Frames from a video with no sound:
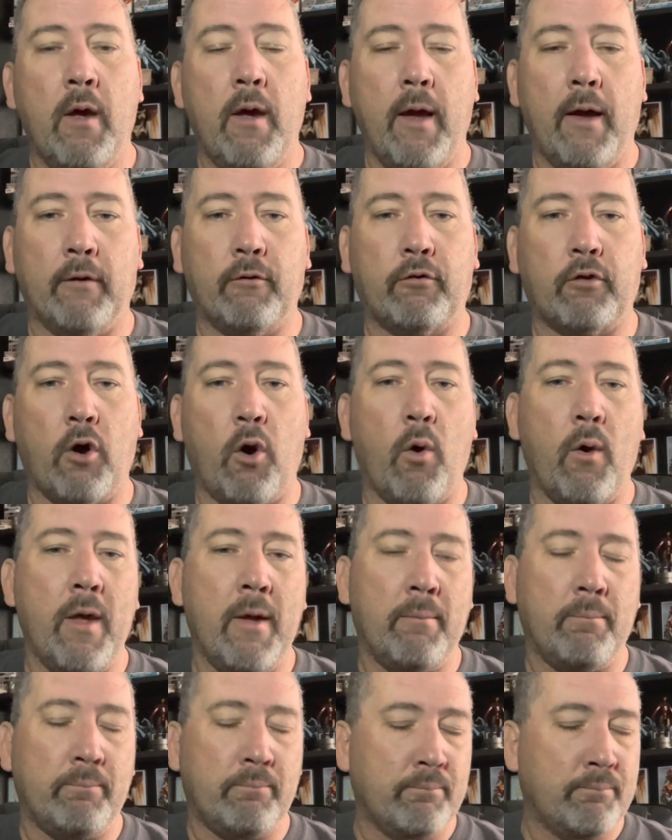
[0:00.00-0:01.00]
And so
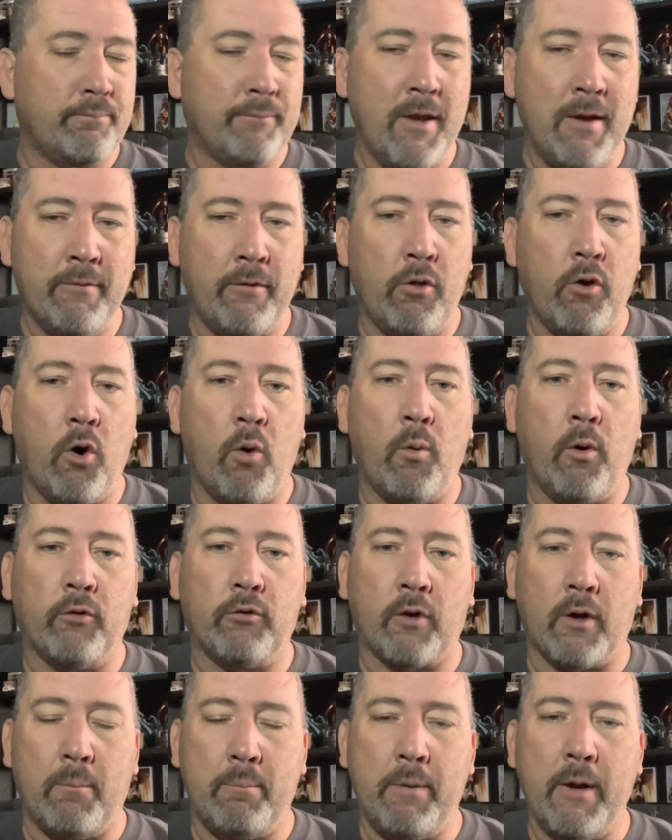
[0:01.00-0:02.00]
it, even though it
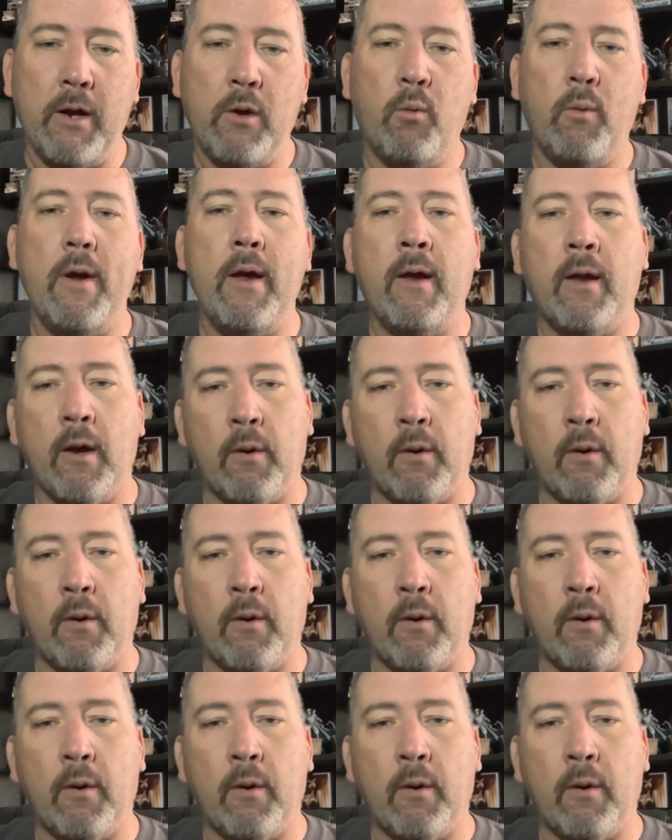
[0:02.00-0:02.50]
wasn't a big week,